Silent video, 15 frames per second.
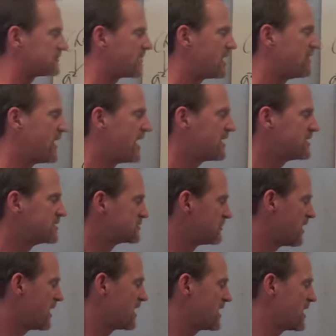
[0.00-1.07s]
And that is
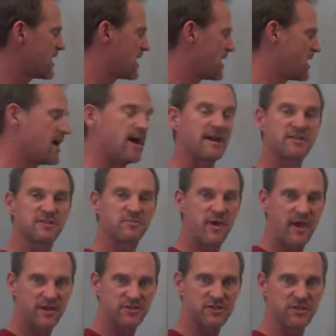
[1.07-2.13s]
my
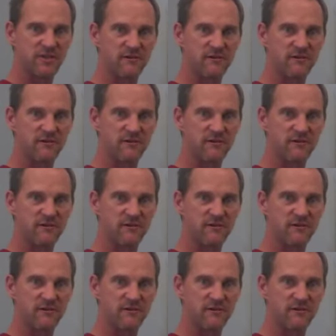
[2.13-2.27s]
expansion